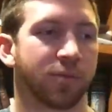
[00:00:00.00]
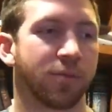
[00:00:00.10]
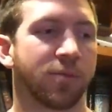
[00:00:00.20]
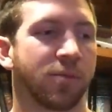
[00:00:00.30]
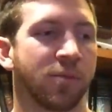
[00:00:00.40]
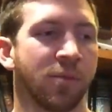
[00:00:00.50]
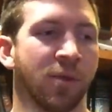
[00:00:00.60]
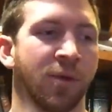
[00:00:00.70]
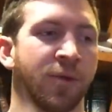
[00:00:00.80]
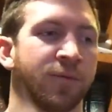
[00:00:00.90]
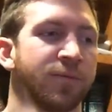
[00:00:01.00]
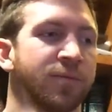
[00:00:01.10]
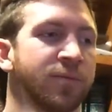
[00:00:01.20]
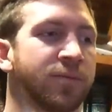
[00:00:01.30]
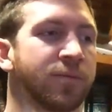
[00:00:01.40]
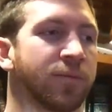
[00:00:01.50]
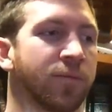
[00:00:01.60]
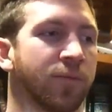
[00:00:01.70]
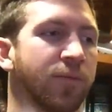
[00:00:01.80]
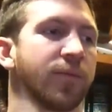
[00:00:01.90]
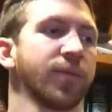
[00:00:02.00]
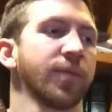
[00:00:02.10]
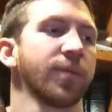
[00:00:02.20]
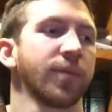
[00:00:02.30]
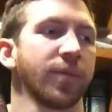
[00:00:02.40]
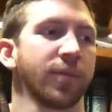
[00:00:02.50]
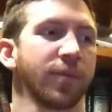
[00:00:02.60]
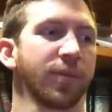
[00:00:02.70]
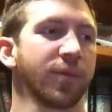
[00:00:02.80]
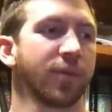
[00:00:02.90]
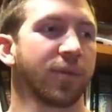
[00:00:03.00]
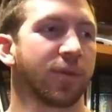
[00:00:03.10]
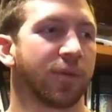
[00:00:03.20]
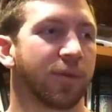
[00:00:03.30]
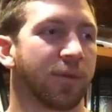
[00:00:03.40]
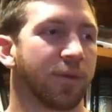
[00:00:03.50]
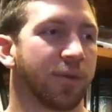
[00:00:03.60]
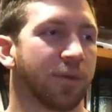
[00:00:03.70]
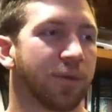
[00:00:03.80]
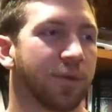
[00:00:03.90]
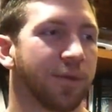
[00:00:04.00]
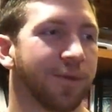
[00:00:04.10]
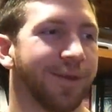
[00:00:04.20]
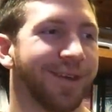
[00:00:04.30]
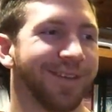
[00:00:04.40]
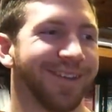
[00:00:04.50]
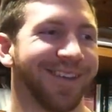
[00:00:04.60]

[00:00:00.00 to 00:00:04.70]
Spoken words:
The person shown says nothing.